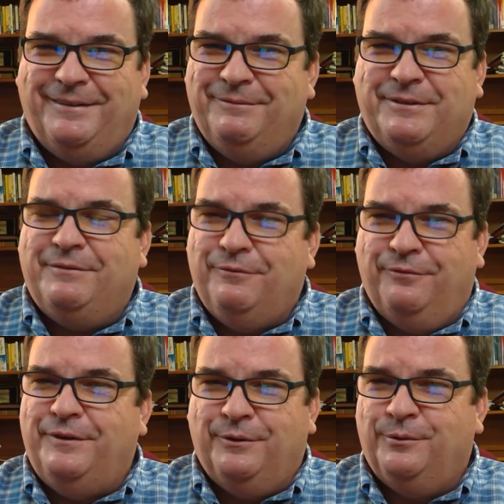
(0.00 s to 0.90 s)
didn't
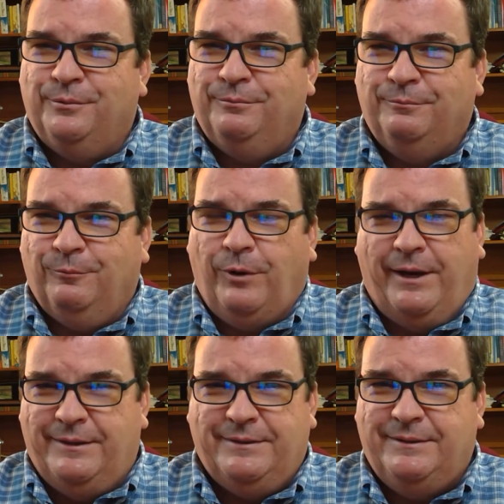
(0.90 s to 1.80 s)
feel
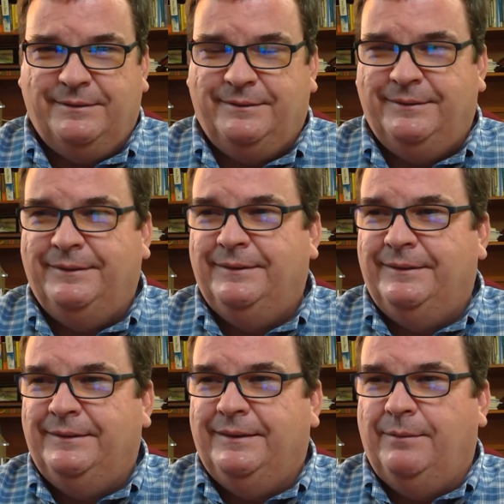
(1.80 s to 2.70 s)
right
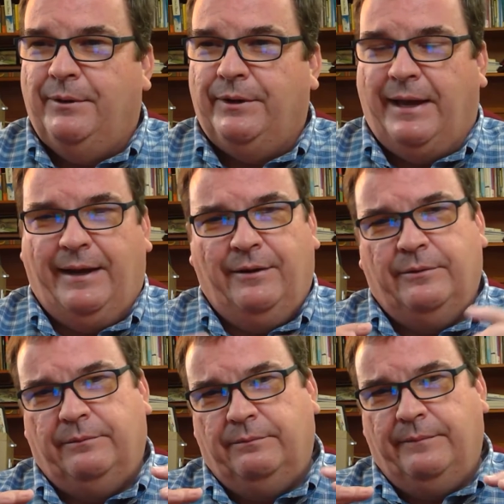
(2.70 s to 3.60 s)
about
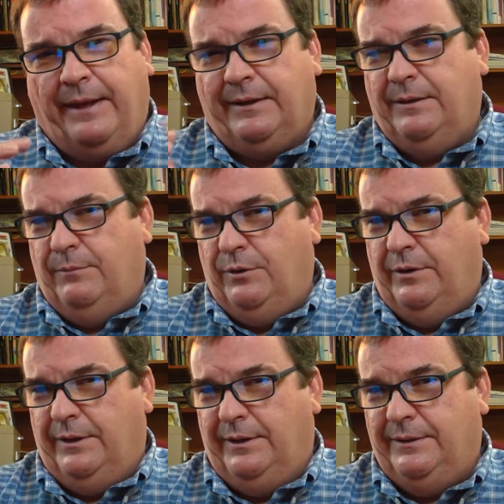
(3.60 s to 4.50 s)
how that
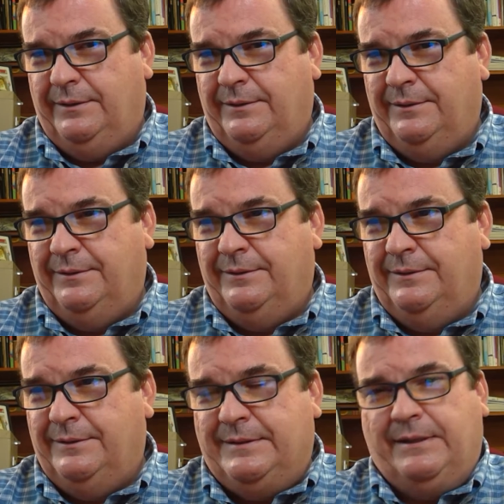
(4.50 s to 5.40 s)
community
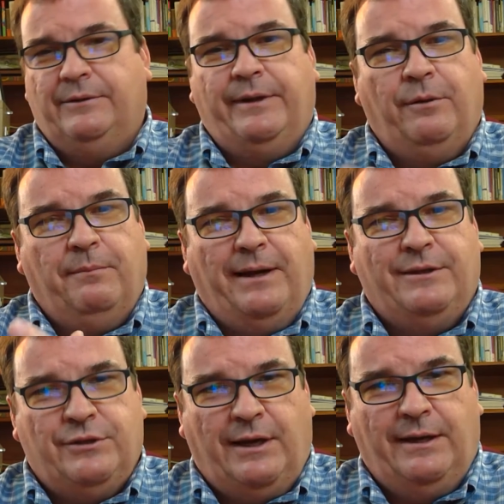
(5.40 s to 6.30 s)
singled out my
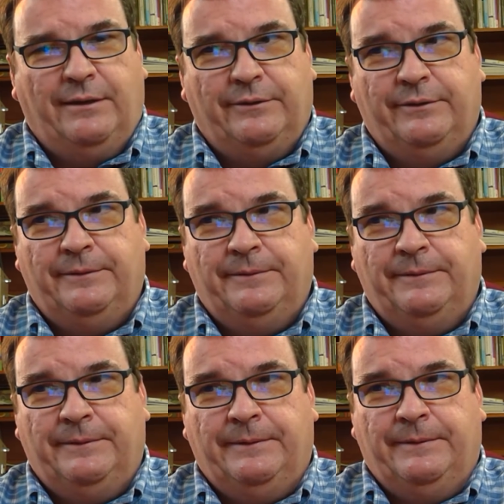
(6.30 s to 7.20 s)
child,
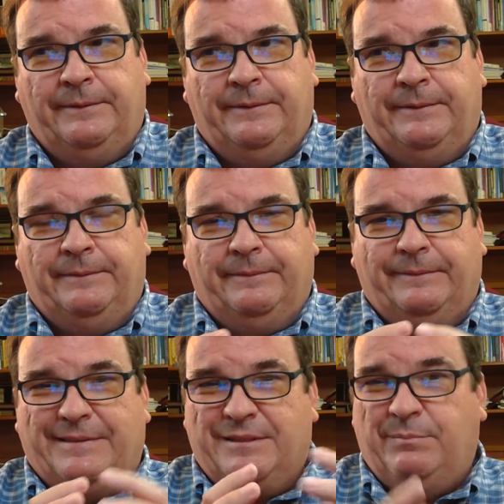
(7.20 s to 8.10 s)

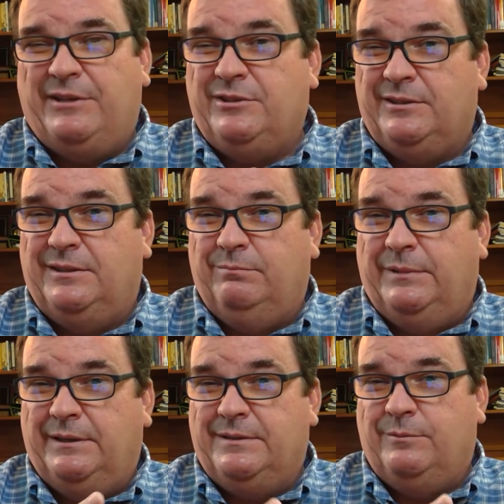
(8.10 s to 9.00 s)
especially
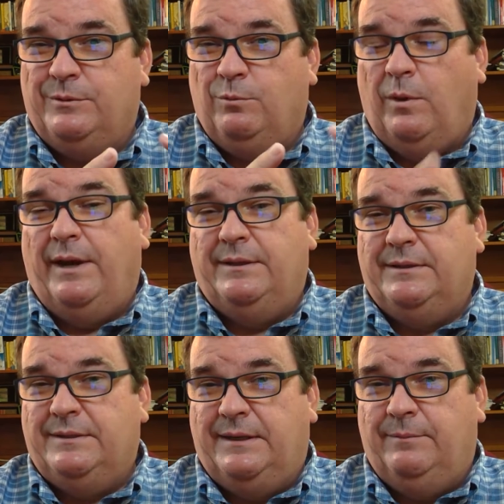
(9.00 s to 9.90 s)
because he was white, it
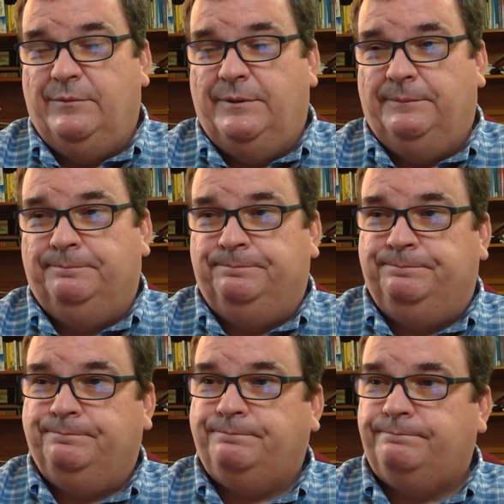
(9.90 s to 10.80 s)
seemed.
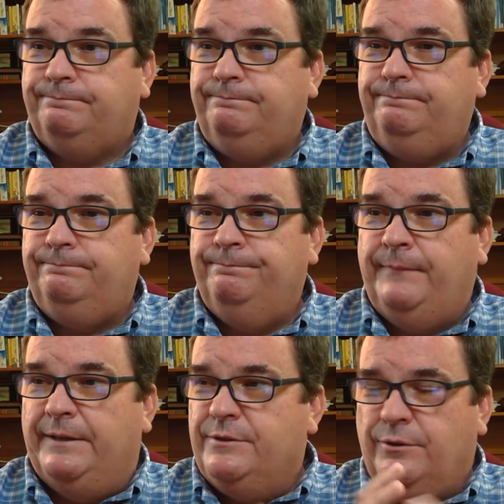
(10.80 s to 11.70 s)

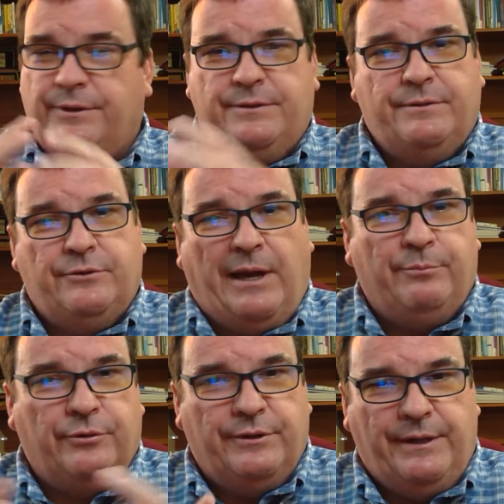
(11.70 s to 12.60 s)
And so this
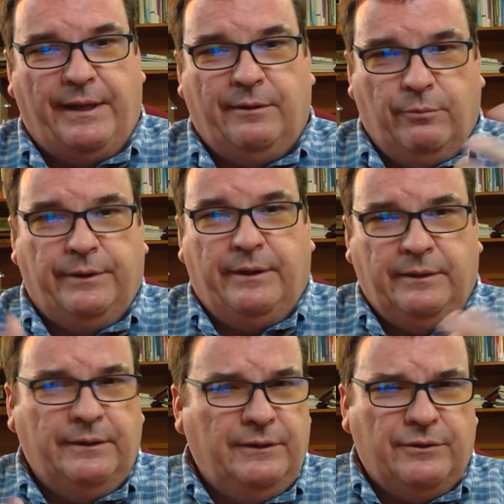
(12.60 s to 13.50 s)
chapter today really
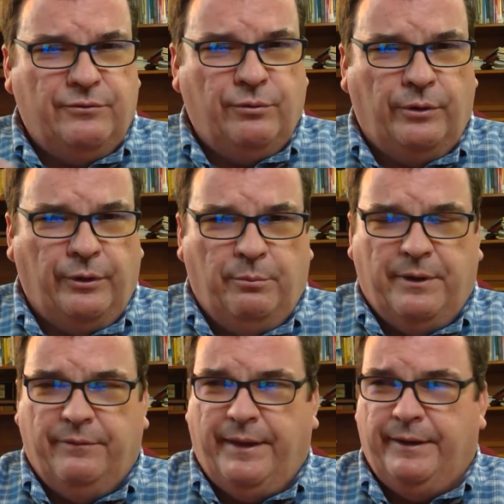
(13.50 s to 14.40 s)
drew a little bit
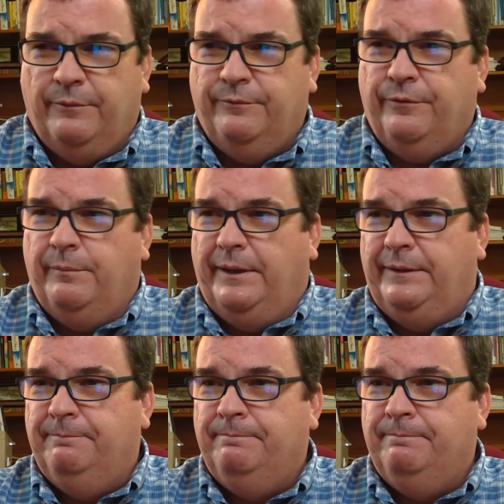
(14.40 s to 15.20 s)
of that out for me.